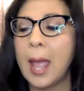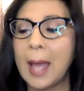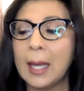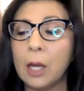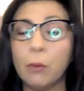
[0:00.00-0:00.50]

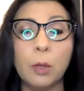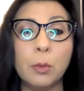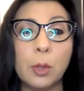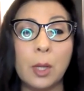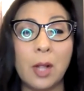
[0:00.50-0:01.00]
adding a room
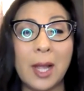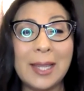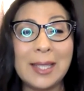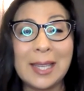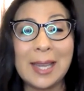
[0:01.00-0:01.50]
to a
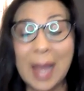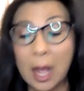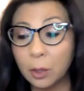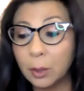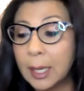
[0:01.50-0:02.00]
client's
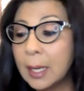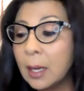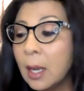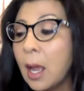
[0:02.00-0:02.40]
gallery,